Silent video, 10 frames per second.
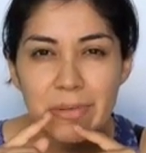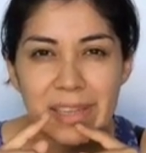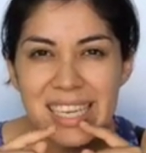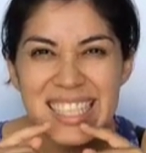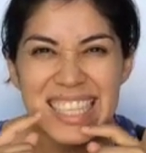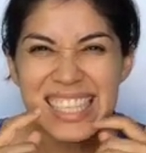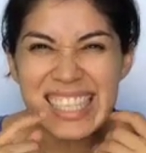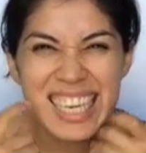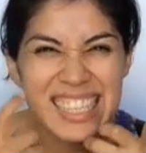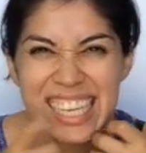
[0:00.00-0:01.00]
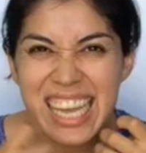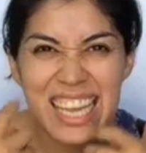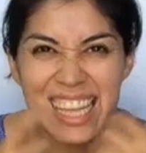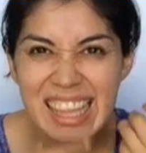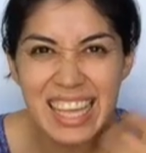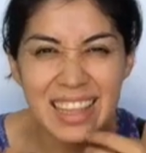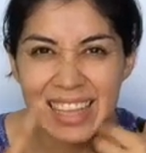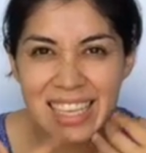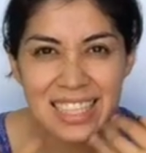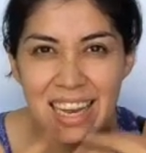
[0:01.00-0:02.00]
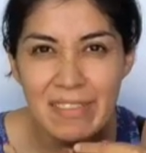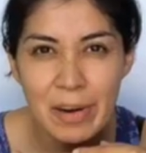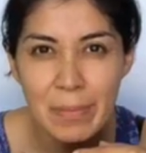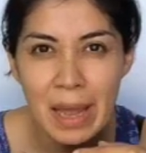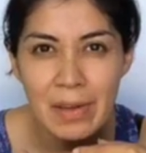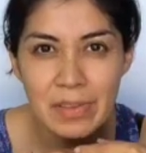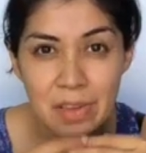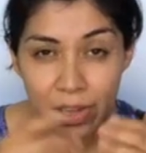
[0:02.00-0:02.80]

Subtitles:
really isn't touching anything on the inside of your mouth?